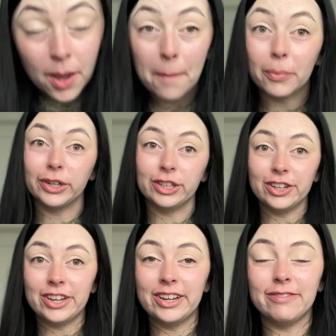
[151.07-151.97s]
pretty
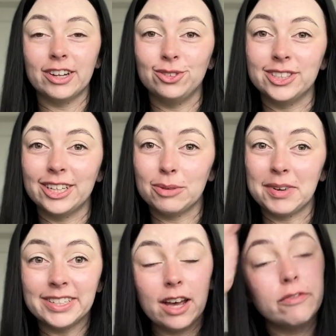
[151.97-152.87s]
good if I do say so
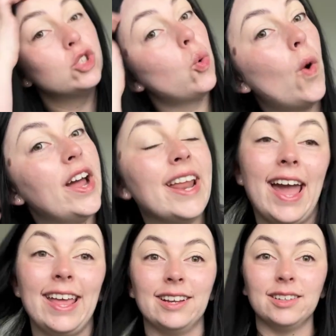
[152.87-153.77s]
myself. It's a
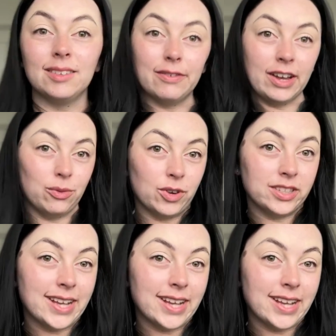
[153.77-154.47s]
1N if anyone's